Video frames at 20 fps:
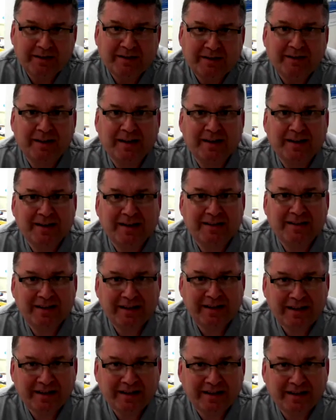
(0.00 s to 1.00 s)
Like I
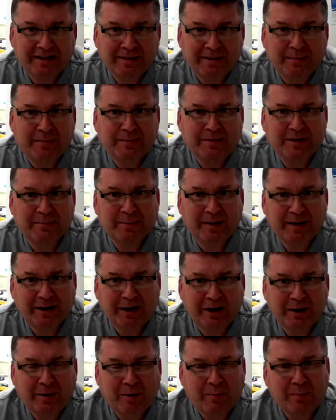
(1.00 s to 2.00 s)
see it, and sometimes I pick it
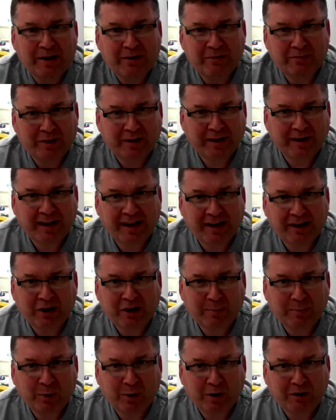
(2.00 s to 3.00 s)
up. I'm waiting for the kettle to
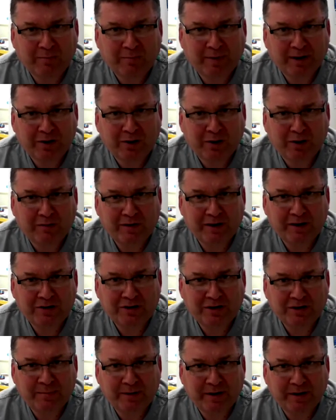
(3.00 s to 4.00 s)
boil for my coffee or
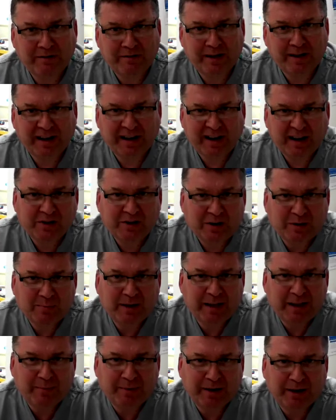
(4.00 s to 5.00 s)
something, right? And I'll just
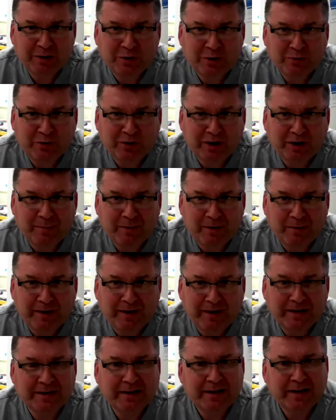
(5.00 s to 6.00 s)
play the banjo for a couple of
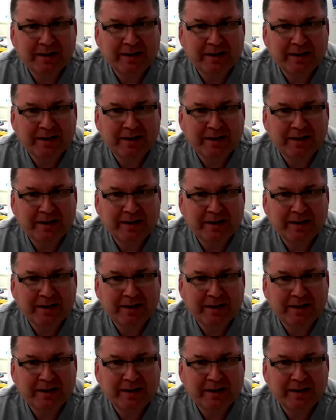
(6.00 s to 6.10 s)
minutes.